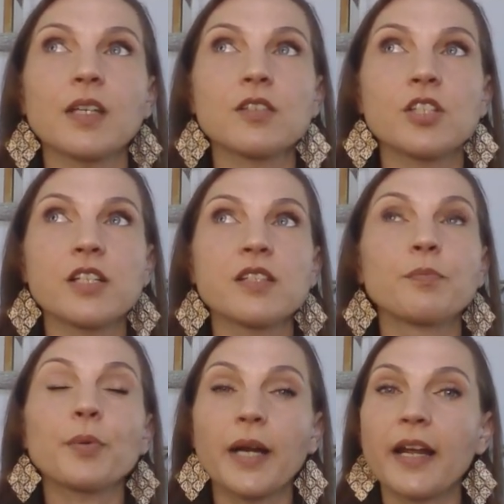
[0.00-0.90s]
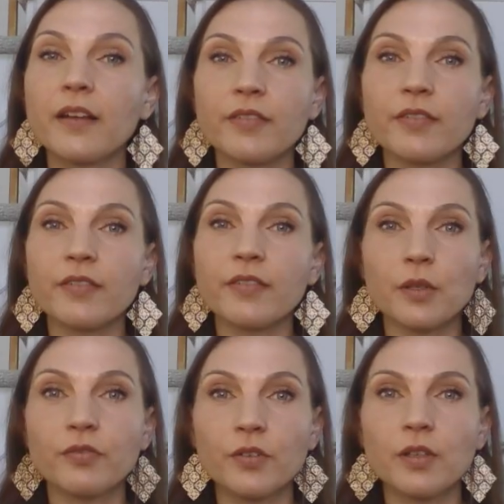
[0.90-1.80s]
just brave and
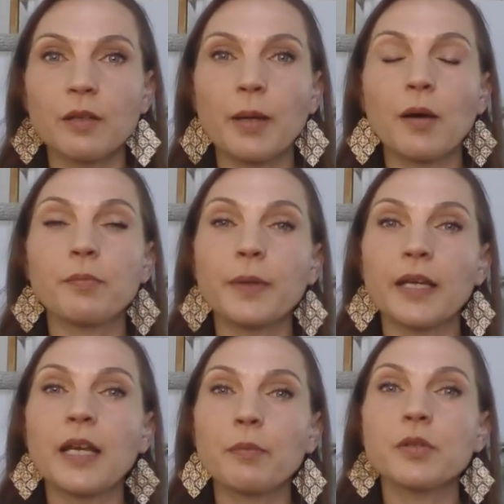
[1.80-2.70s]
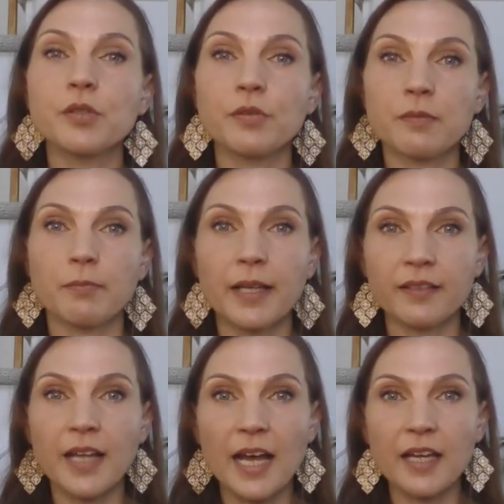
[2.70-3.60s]
beautiful about being able to admit
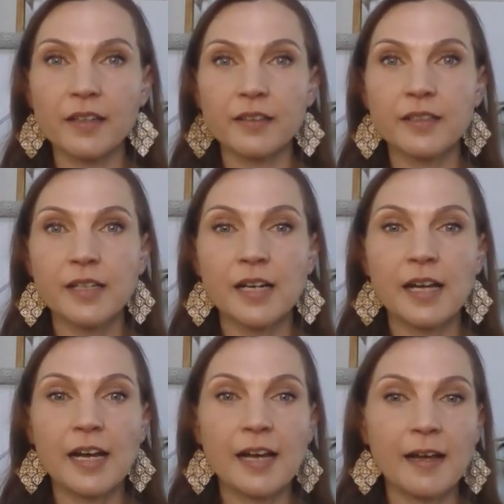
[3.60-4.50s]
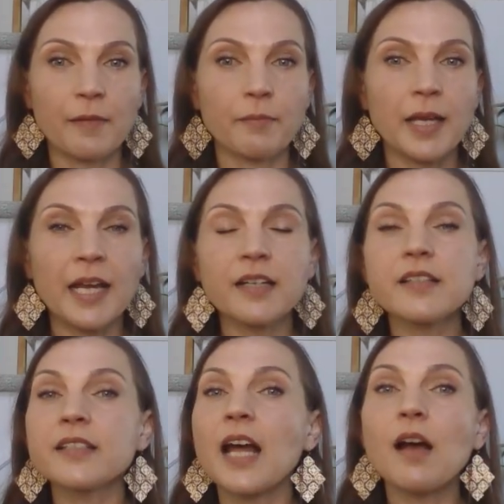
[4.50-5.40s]
that. And it's
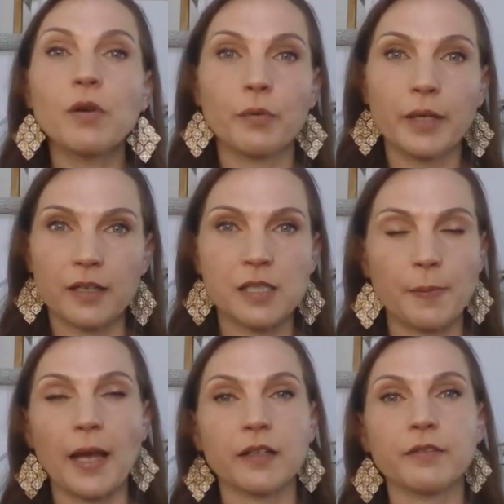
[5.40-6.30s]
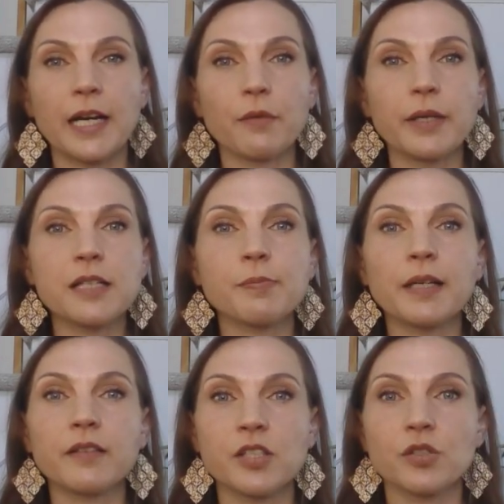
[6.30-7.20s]
not what we expect, right? We
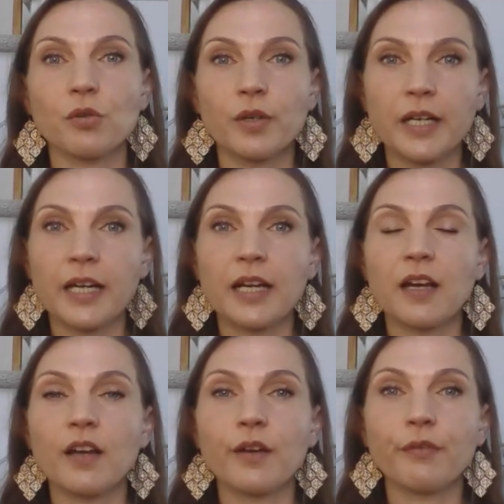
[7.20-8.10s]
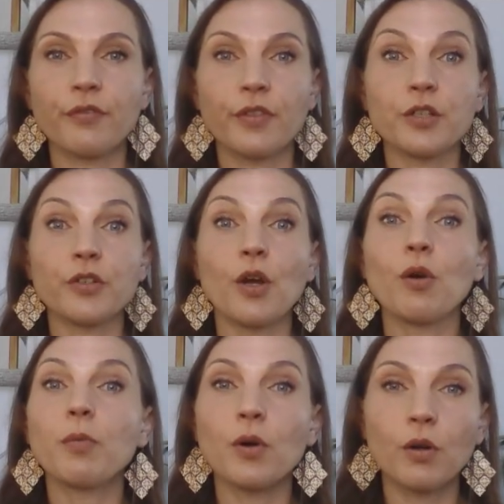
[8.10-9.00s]
expect the story of the
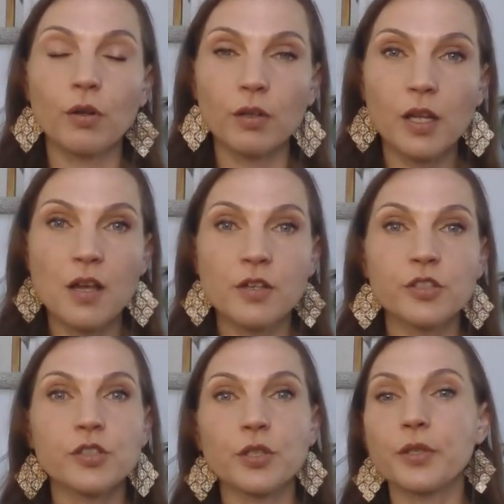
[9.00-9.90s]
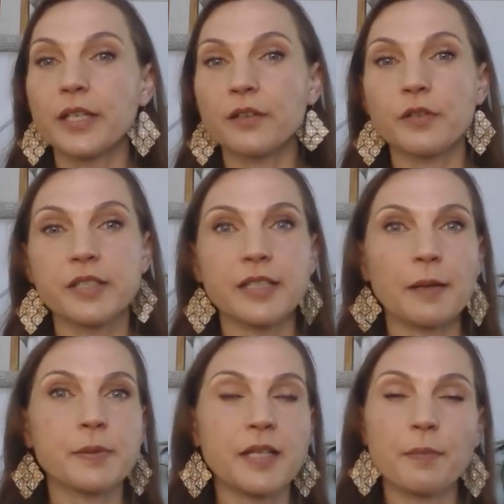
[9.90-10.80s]
noble student who
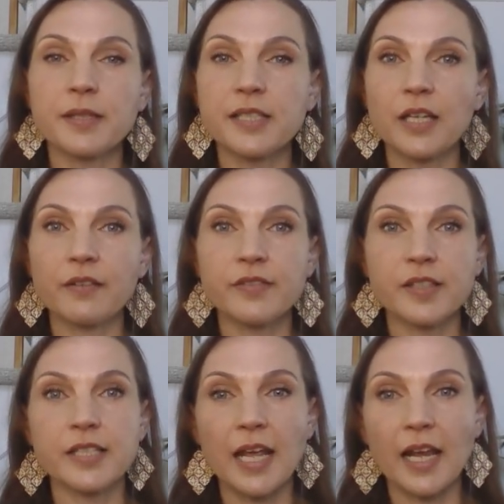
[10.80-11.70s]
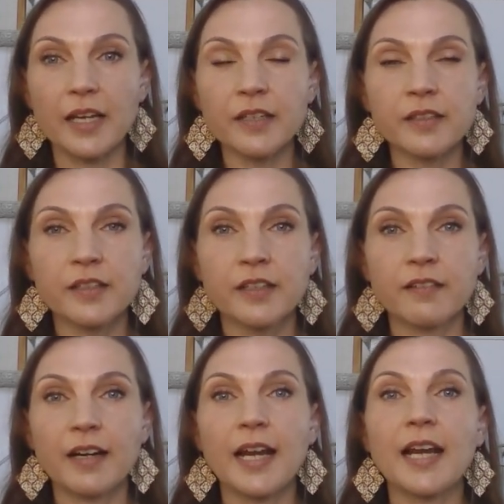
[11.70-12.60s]
steps up and saves the day,
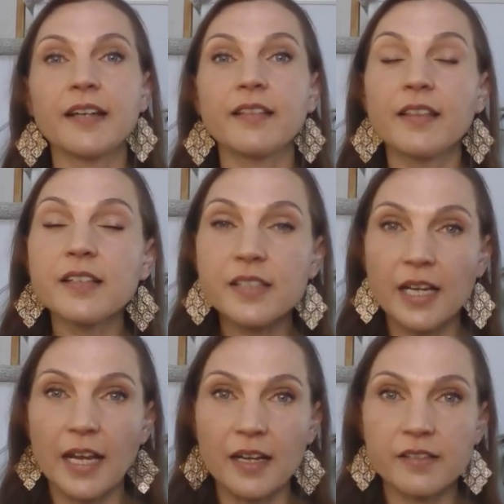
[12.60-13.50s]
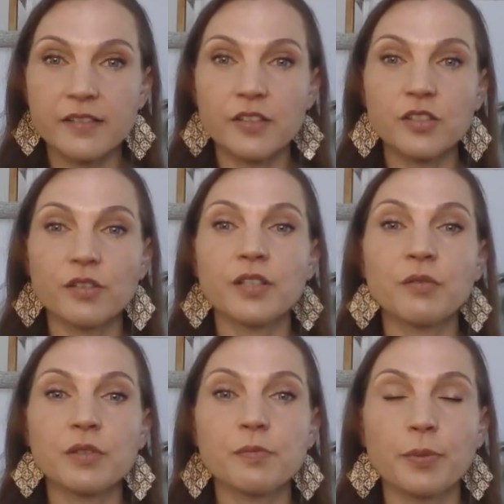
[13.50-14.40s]
right? And in this case, the student
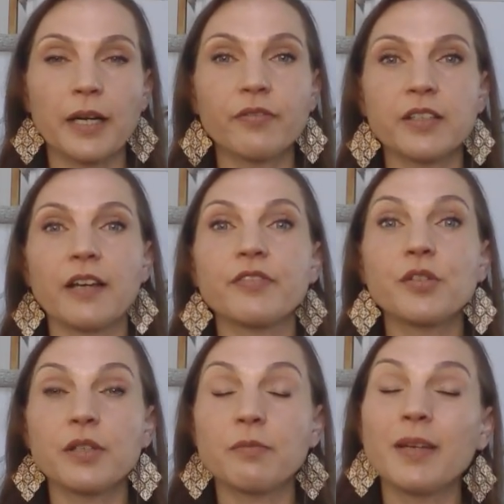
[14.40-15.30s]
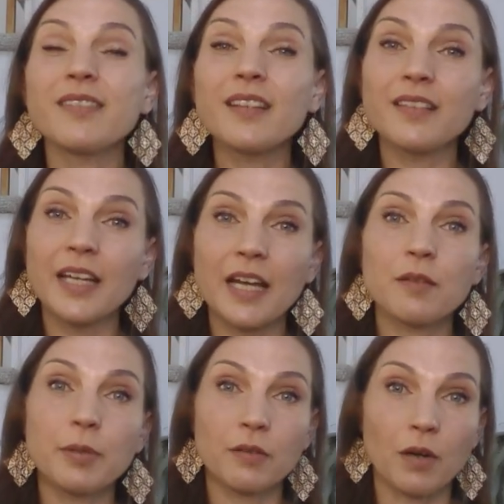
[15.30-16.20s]
was brave enough to admit that they had
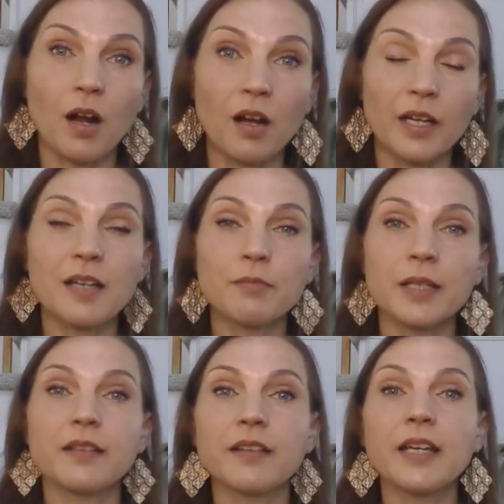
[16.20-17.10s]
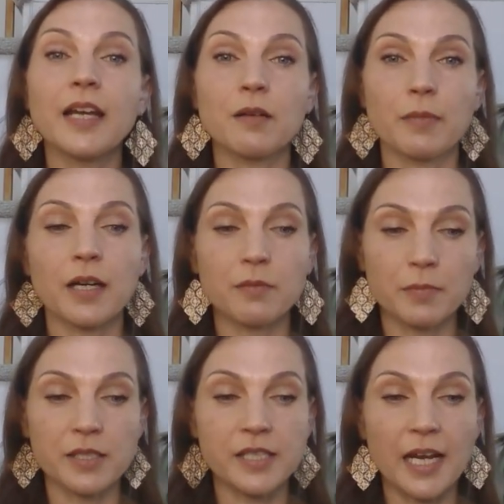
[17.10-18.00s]
been wrong, admit that they had made a
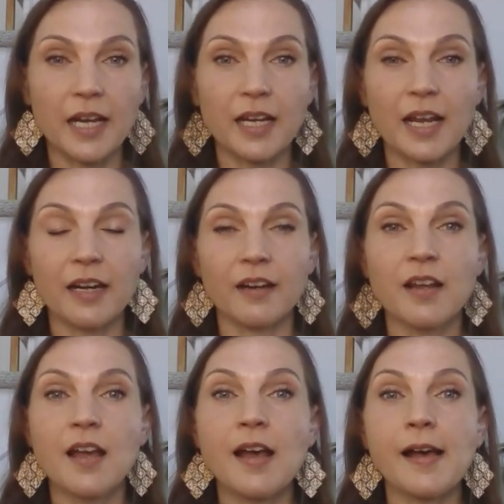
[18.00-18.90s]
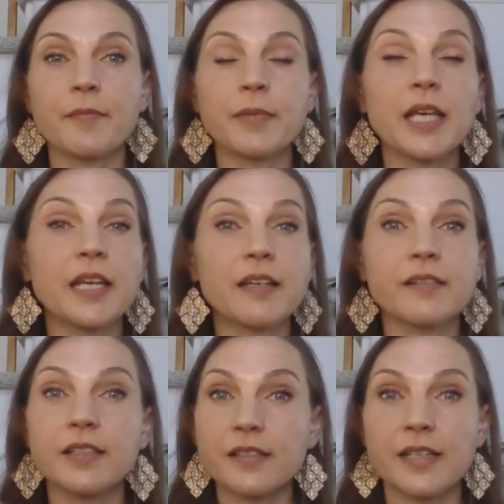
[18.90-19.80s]
mistake. And he
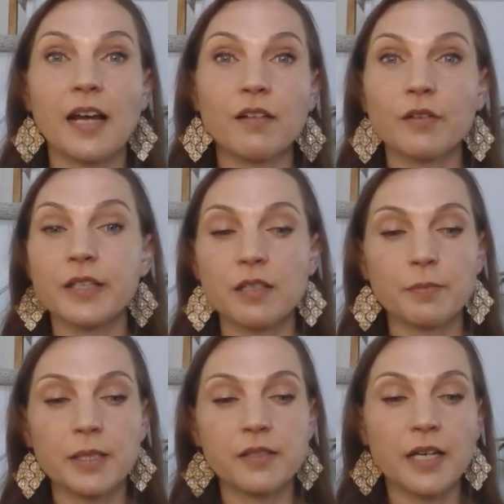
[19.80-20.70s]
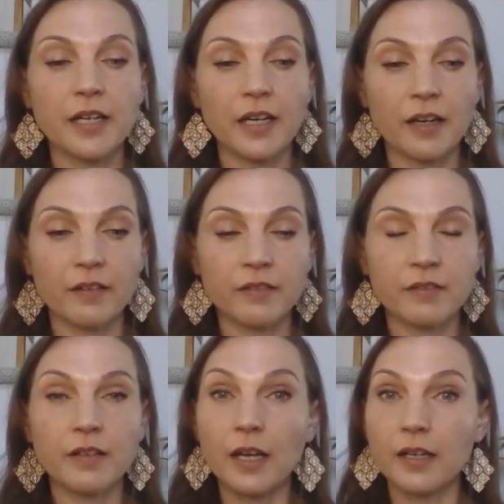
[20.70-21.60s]
is now going to be studying
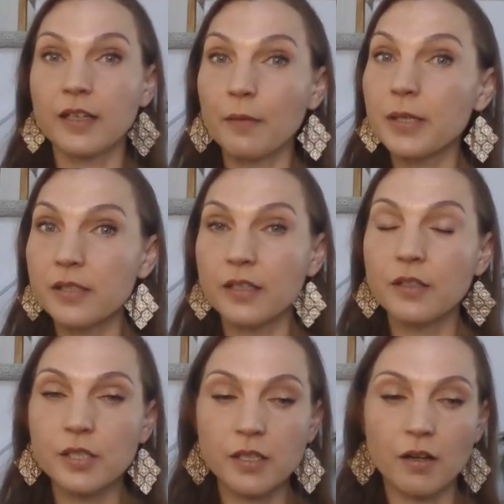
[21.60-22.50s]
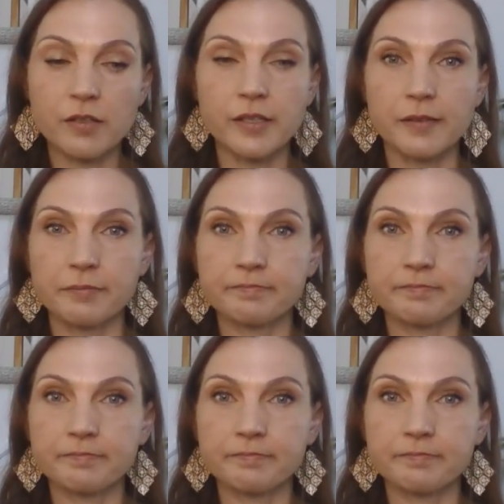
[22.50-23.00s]
economics at UT Austin.